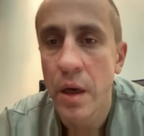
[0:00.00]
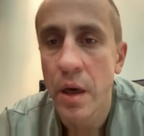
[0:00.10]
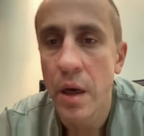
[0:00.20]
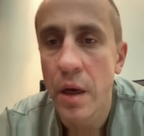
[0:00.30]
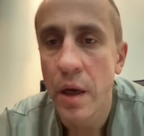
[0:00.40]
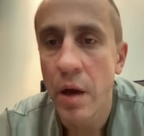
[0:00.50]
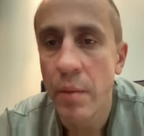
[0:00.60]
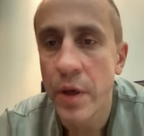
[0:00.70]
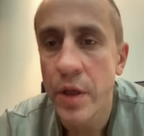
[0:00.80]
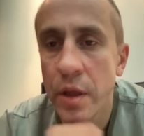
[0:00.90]
How
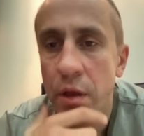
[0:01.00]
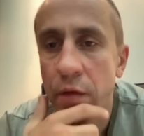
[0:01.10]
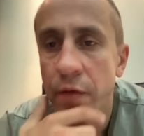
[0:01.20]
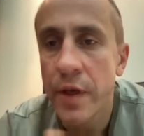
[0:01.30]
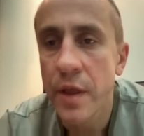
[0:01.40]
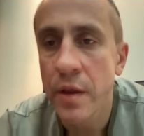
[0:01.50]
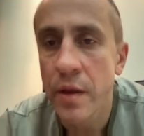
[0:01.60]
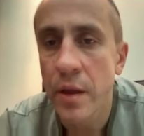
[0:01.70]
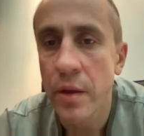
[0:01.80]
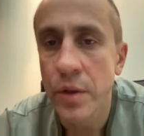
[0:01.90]
much is this fixed and
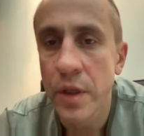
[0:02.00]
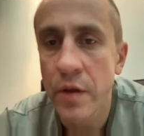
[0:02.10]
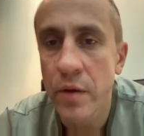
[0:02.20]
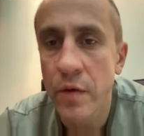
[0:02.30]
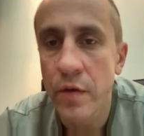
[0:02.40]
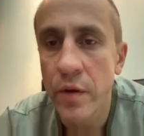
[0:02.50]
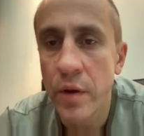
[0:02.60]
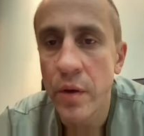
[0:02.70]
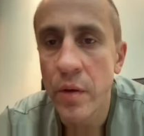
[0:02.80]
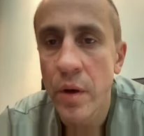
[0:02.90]
solution is costing
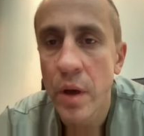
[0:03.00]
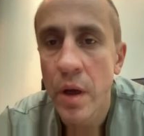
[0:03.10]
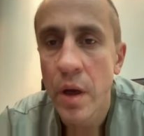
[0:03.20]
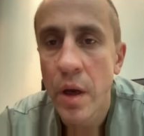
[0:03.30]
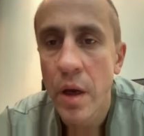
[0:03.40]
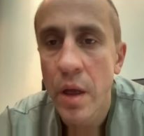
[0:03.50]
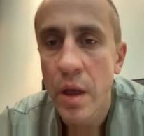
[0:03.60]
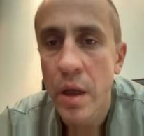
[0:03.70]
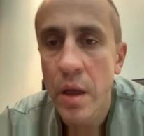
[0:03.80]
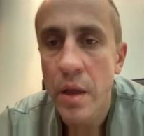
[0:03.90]
you,
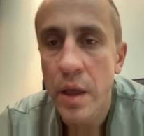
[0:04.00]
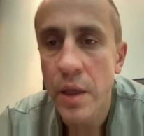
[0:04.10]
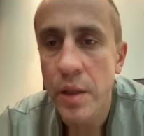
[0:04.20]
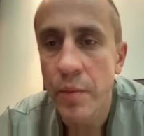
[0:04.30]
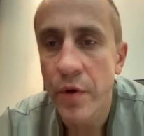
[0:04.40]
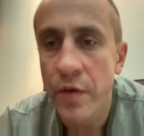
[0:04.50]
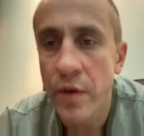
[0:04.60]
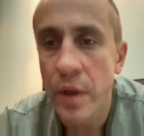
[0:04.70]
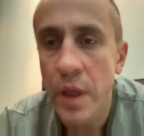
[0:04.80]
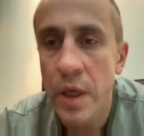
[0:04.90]
Sasha,
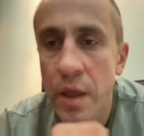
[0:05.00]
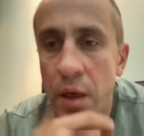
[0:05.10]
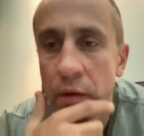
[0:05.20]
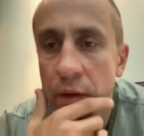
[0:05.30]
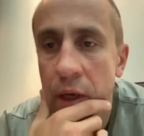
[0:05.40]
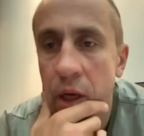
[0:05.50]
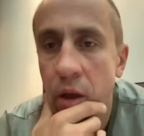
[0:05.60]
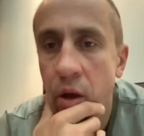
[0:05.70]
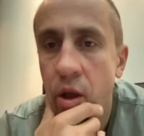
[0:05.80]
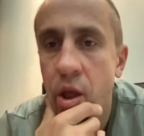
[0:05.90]
personally? Sounds like a
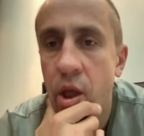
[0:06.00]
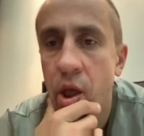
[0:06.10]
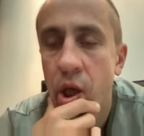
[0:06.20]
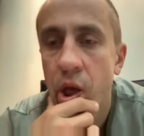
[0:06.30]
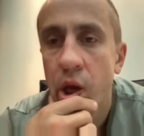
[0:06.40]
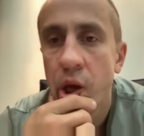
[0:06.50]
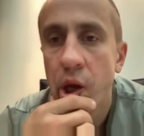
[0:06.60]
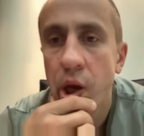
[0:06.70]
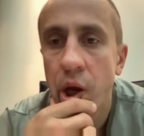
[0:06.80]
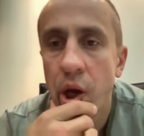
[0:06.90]
lot.
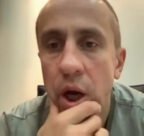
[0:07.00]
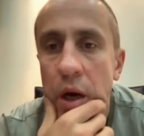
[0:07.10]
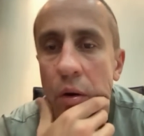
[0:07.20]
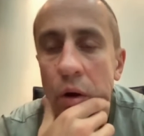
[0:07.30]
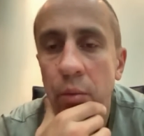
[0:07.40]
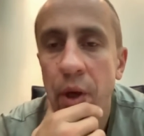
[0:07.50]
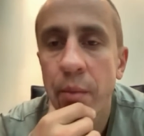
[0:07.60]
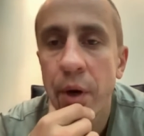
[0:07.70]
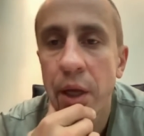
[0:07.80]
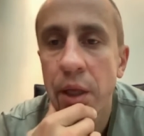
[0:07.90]
All my
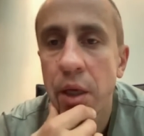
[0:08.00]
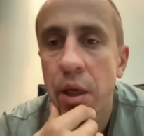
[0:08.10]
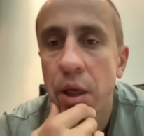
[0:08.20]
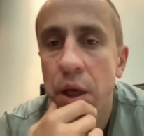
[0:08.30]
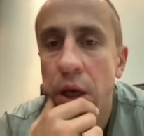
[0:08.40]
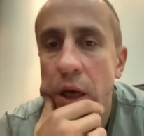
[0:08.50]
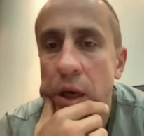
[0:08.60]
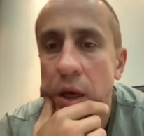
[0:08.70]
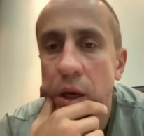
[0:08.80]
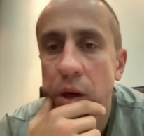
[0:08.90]
money,
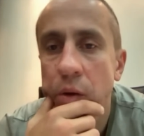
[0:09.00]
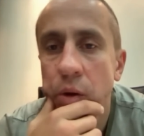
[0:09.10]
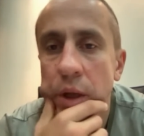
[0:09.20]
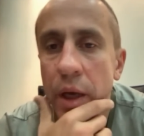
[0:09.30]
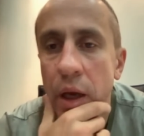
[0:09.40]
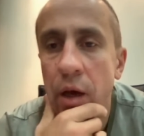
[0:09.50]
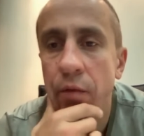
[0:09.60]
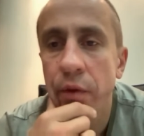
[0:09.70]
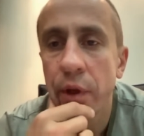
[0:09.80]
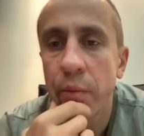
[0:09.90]
all I
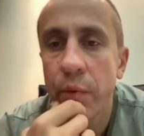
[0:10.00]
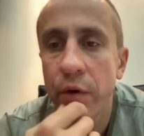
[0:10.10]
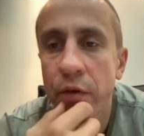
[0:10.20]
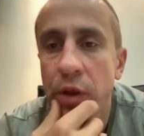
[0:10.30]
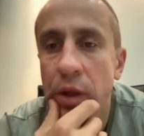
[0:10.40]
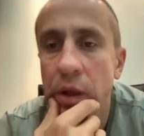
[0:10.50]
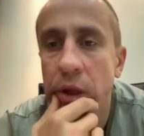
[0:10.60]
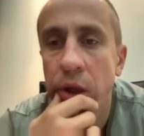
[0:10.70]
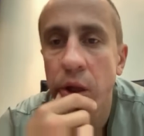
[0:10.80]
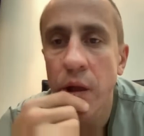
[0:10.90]
have like
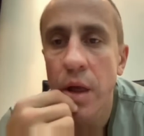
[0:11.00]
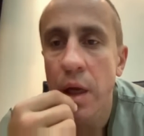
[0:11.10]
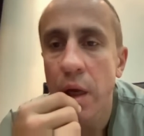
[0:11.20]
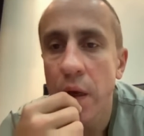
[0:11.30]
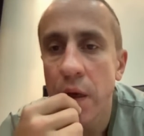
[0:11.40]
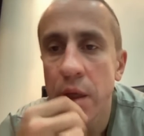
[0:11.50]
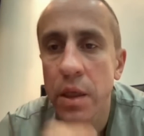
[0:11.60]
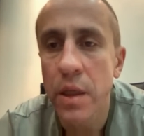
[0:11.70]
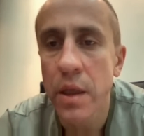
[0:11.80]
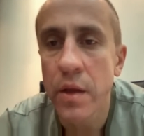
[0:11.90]
personal is
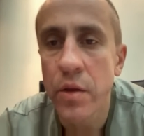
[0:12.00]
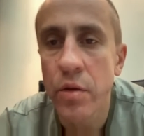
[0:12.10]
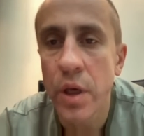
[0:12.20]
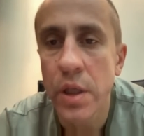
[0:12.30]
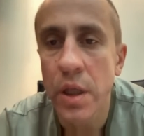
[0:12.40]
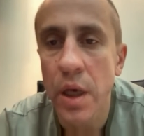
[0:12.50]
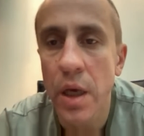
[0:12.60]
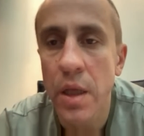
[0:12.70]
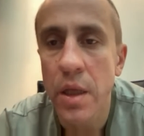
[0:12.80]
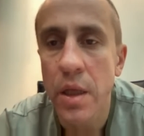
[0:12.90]
in the situation,
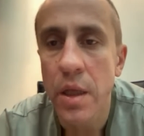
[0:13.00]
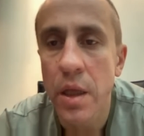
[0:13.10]
guys.